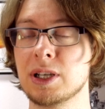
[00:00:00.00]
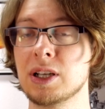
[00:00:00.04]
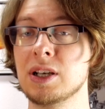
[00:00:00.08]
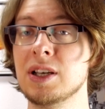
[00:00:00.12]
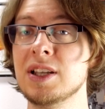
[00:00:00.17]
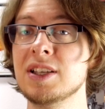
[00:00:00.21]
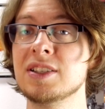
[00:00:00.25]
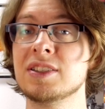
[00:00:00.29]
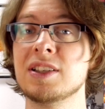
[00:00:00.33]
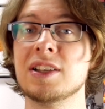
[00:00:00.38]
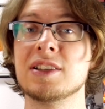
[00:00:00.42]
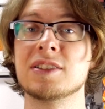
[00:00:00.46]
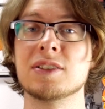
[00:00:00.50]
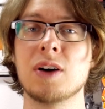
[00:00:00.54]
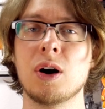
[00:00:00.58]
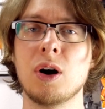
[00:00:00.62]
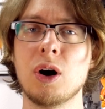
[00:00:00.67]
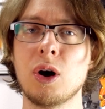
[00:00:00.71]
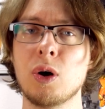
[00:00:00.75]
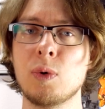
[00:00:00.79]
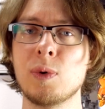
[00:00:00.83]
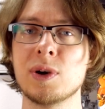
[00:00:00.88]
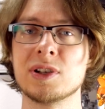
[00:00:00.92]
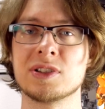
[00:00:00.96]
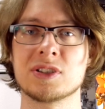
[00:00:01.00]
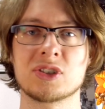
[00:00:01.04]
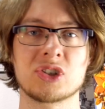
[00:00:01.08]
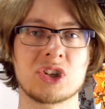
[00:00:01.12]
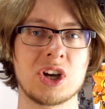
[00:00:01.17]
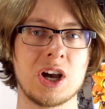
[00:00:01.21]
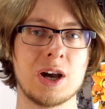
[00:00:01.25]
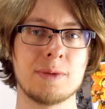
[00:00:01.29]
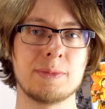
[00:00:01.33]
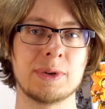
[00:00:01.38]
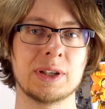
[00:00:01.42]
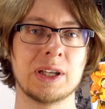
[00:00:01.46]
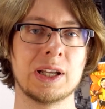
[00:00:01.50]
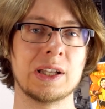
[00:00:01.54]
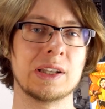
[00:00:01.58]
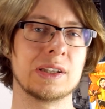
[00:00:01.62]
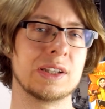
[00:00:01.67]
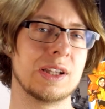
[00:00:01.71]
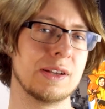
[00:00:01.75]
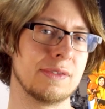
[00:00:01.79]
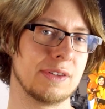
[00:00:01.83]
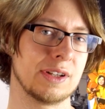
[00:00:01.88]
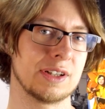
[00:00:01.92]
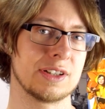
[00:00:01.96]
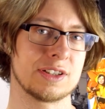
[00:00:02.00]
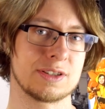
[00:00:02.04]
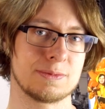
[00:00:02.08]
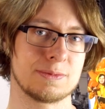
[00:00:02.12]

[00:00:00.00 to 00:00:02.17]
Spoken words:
at least he's always charming and giving his